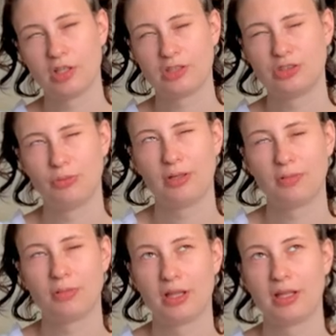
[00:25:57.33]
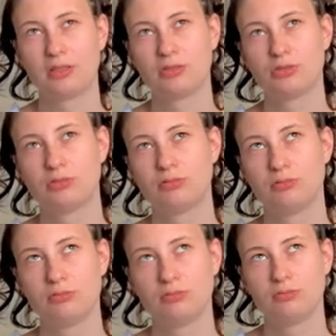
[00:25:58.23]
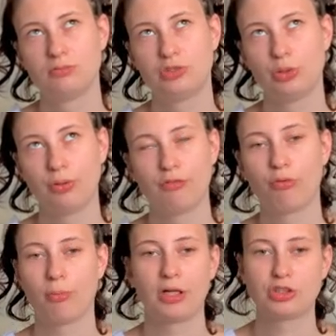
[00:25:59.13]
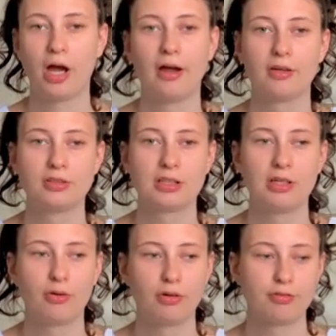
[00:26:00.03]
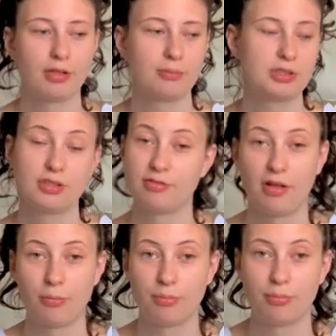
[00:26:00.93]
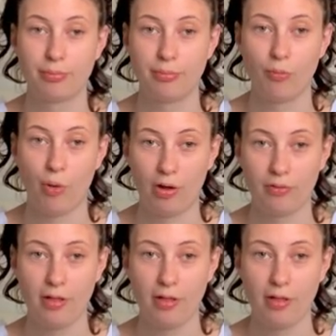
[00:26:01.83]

not doing, but like doing for my child in order for them to develop well.